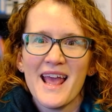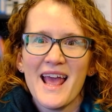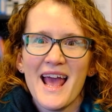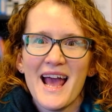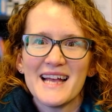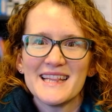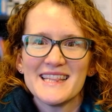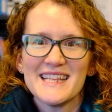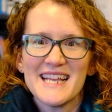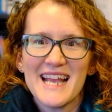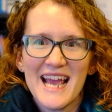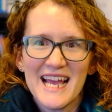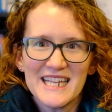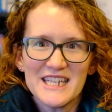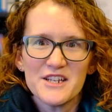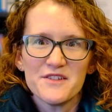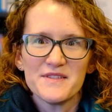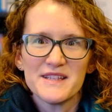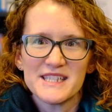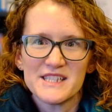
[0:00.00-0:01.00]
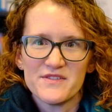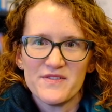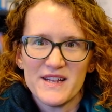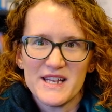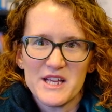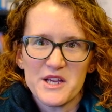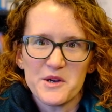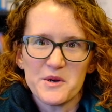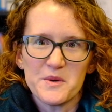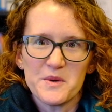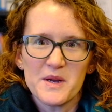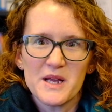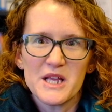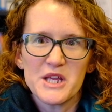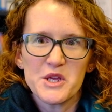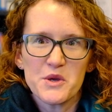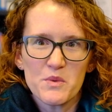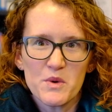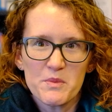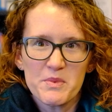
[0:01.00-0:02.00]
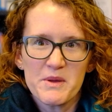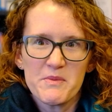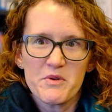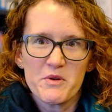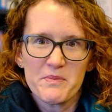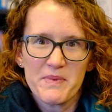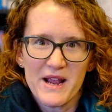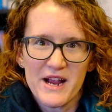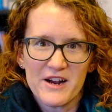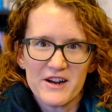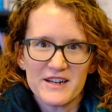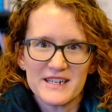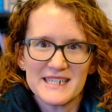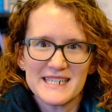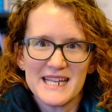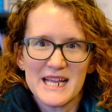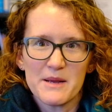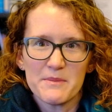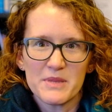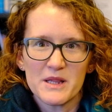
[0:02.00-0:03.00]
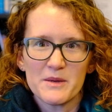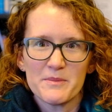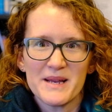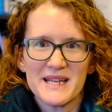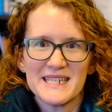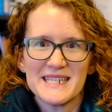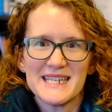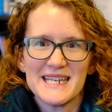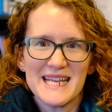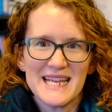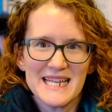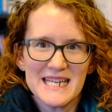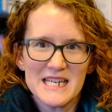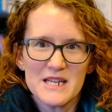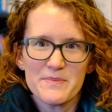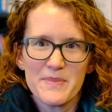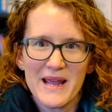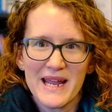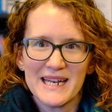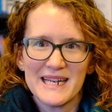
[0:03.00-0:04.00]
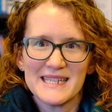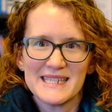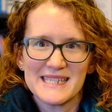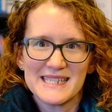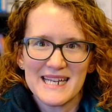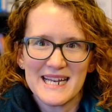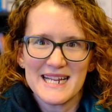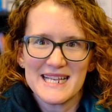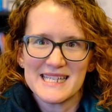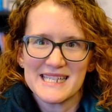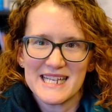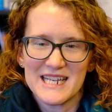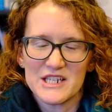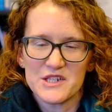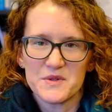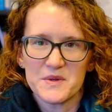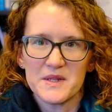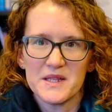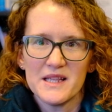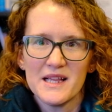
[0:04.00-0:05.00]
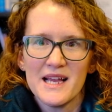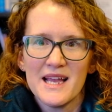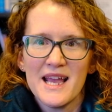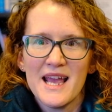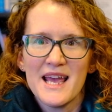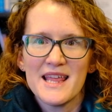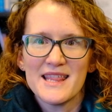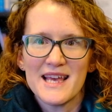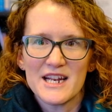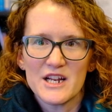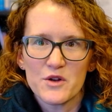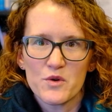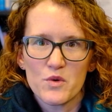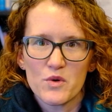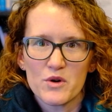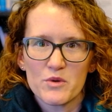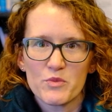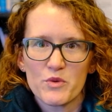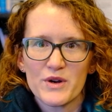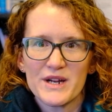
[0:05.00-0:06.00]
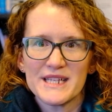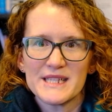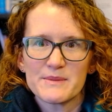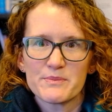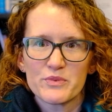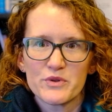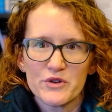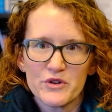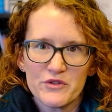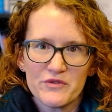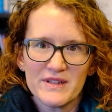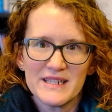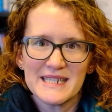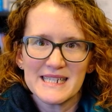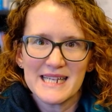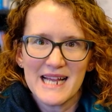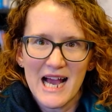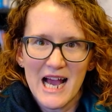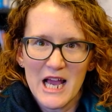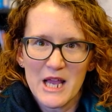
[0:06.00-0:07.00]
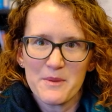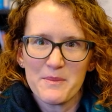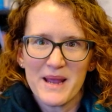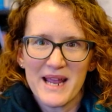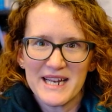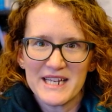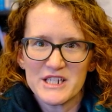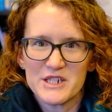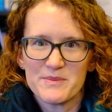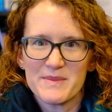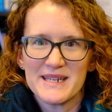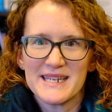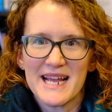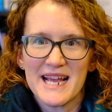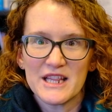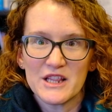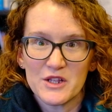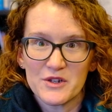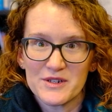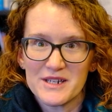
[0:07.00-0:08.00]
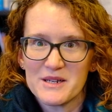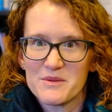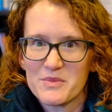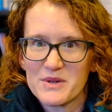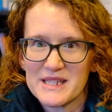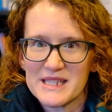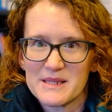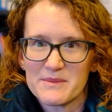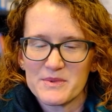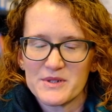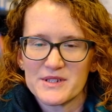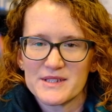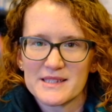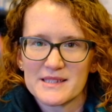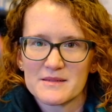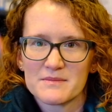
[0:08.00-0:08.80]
At the end of this video, you will be prepared to implement an independent study schedule that incorporates proven time management and learning principles.